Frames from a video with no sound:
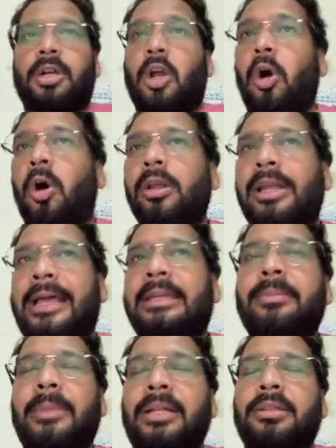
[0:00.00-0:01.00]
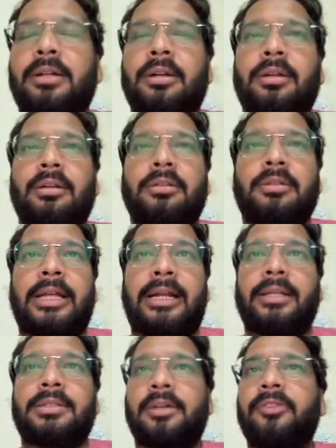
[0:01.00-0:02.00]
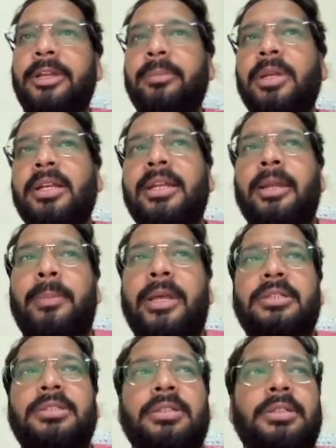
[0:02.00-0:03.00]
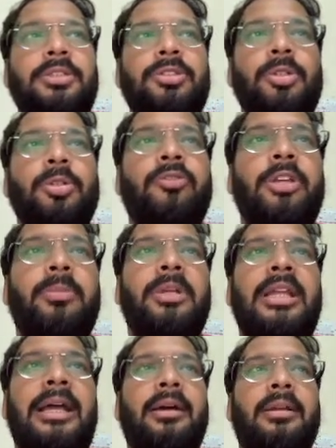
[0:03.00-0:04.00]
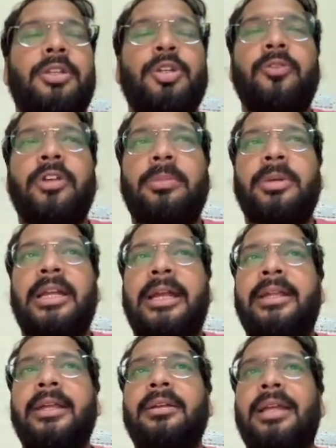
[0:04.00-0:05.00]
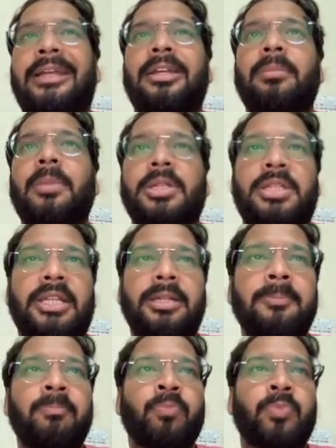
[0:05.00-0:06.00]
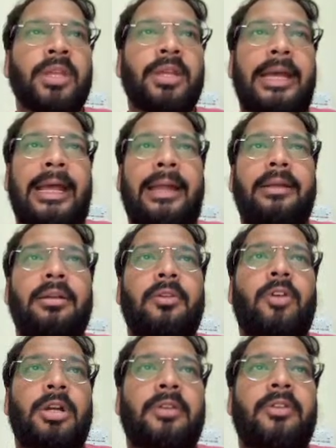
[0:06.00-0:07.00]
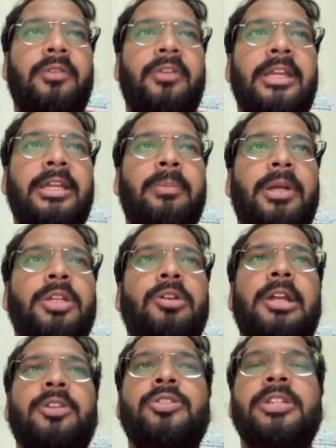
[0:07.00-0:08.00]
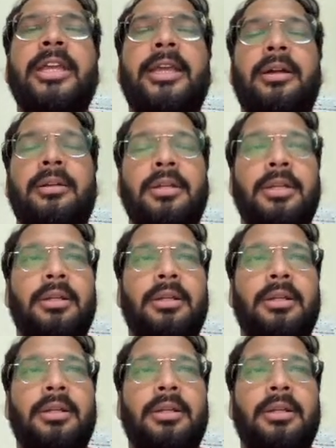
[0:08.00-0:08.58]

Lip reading: call any method that is available in Apex, so you will be writing line number 3, and whatever variable you are using here,